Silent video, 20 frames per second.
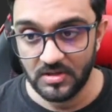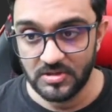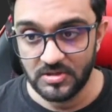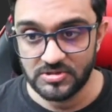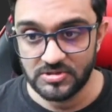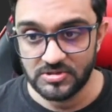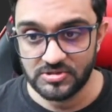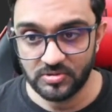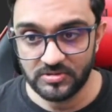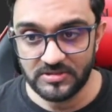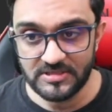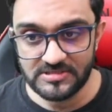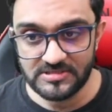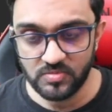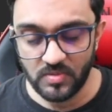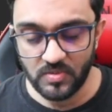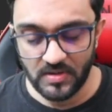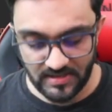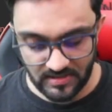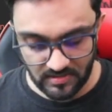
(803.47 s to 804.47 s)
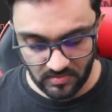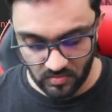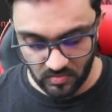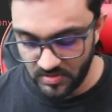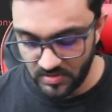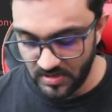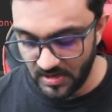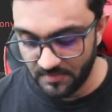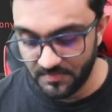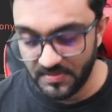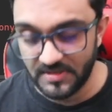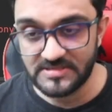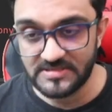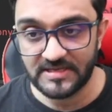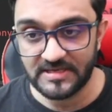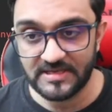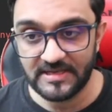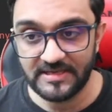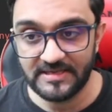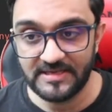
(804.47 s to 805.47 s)
So this way we are
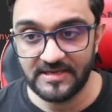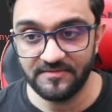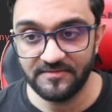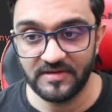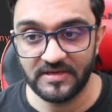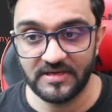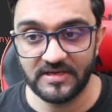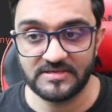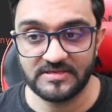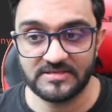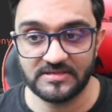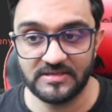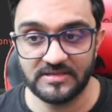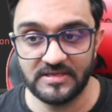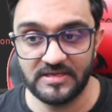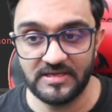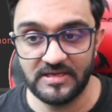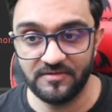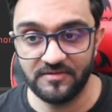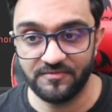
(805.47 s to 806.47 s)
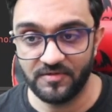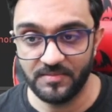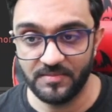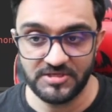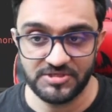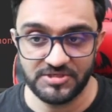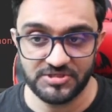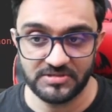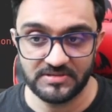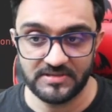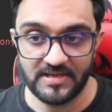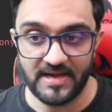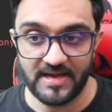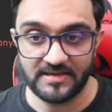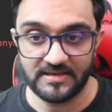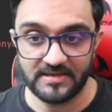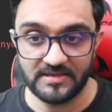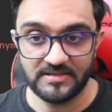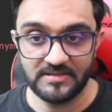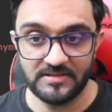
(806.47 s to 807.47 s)
basically giving it the information that
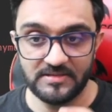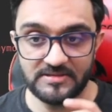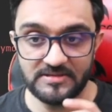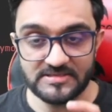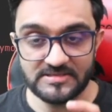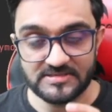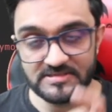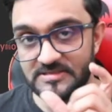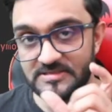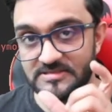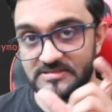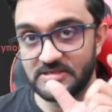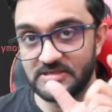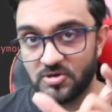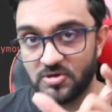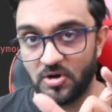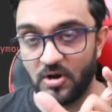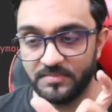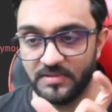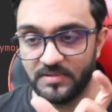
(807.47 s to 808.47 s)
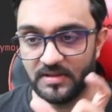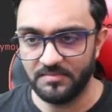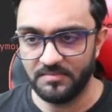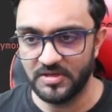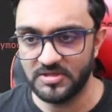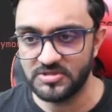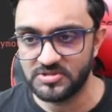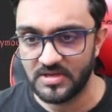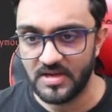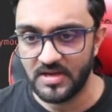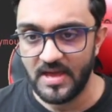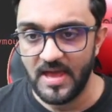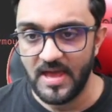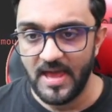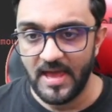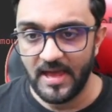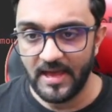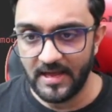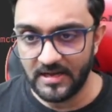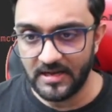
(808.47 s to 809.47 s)
this is the cropped image.
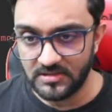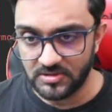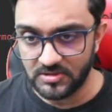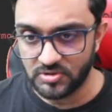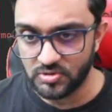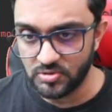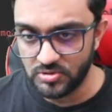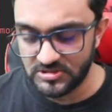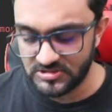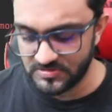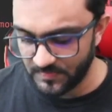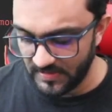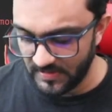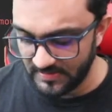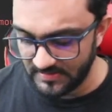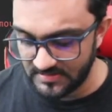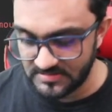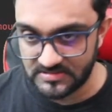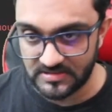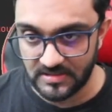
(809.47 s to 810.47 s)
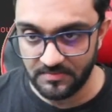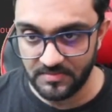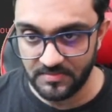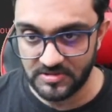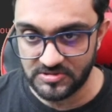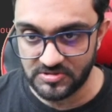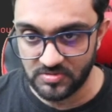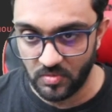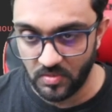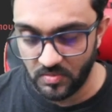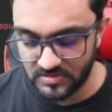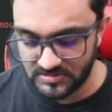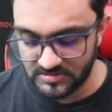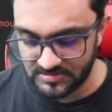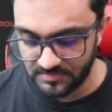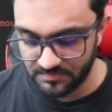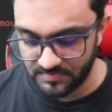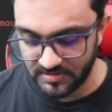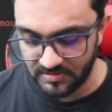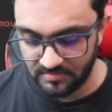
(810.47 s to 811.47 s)
And to display this image, we will
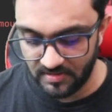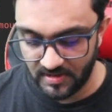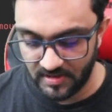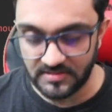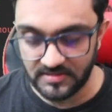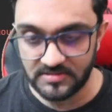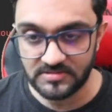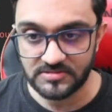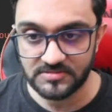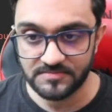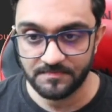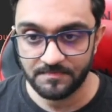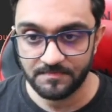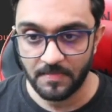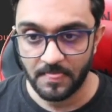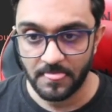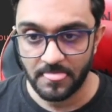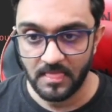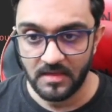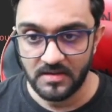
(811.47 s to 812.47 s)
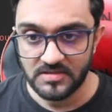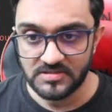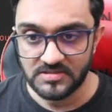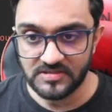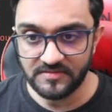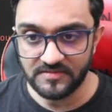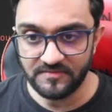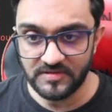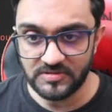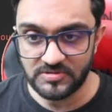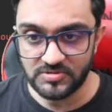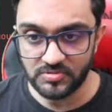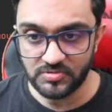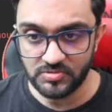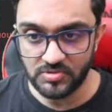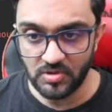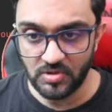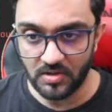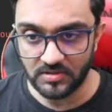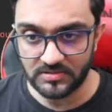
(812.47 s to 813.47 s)
simply write
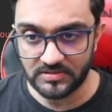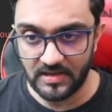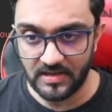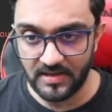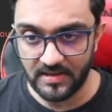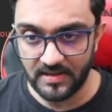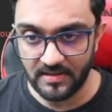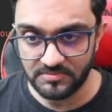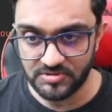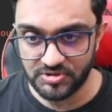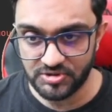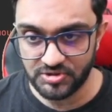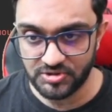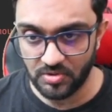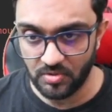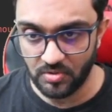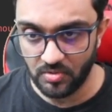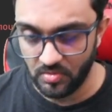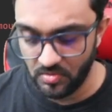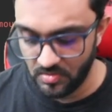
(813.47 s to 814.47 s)
cv2.imshow.